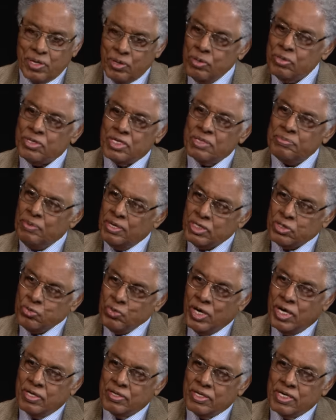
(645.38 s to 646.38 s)
produce as much
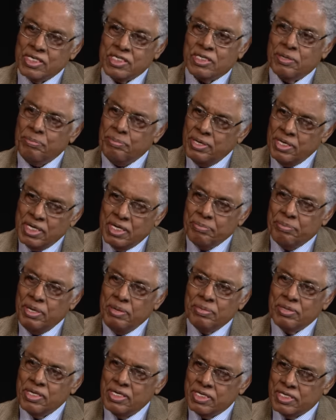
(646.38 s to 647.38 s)
wealth as the billion
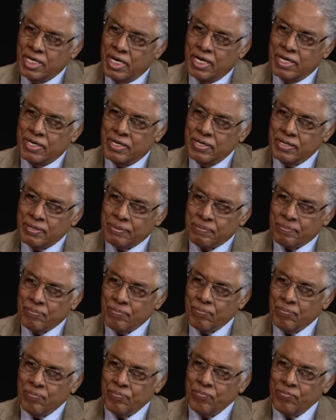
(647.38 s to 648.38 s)
people in China.
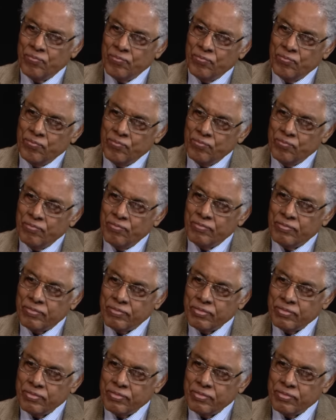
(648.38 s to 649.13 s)
All right.